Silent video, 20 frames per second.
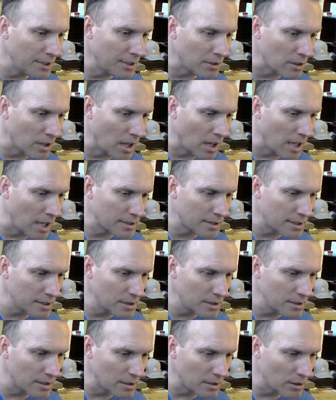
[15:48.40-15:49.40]

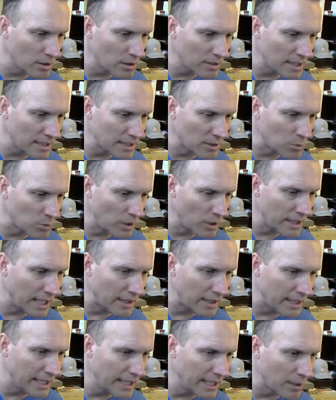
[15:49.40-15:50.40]
lawsuit. There looks like there's one down
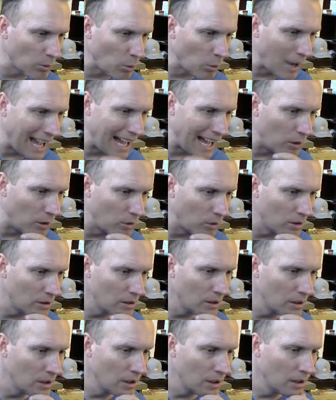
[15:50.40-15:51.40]
here. Wow.
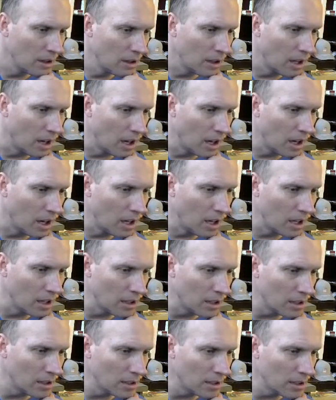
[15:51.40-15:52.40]

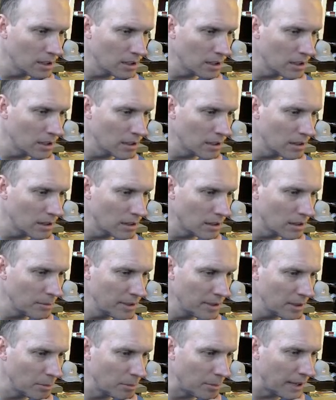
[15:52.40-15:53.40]
Let me
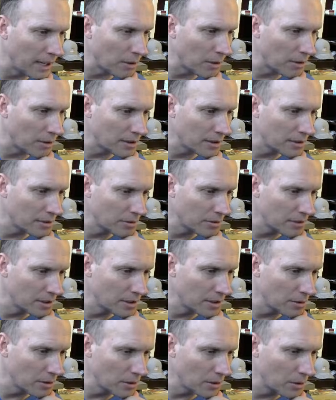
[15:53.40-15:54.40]
go backwards just
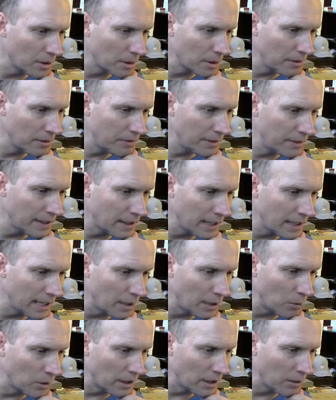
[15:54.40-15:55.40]
real quick. Let me figure
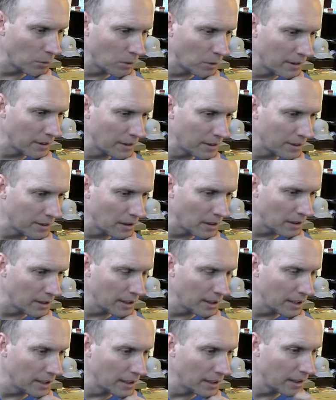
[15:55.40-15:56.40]
out where this is all
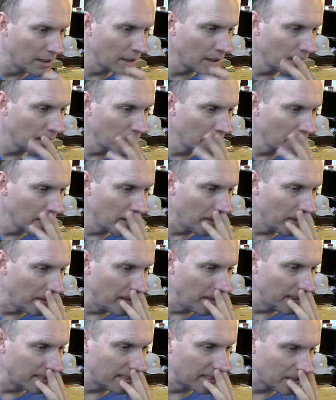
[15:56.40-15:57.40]
hitting.
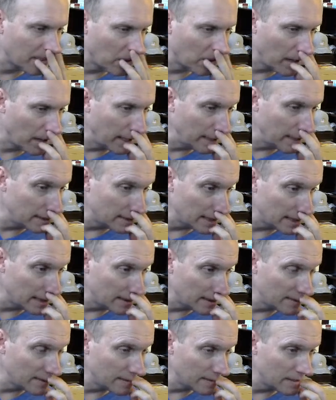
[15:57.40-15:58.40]
This is crazy.
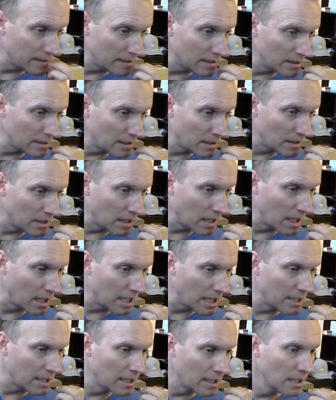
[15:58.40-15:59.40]
All
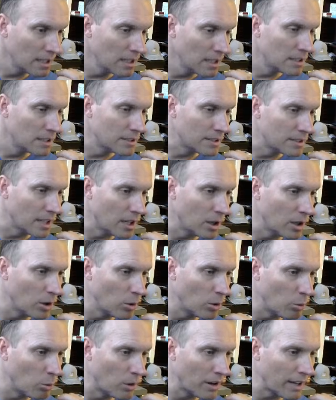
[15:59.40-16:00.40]
right. So
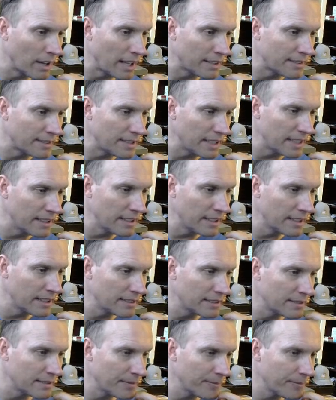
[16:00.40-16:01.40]
where do I see
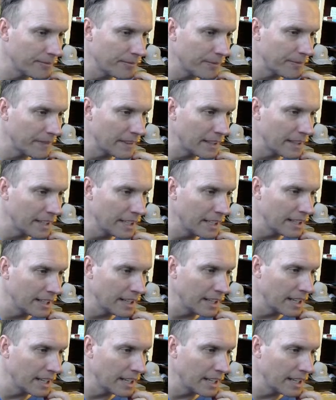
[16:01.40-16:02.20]
this? Here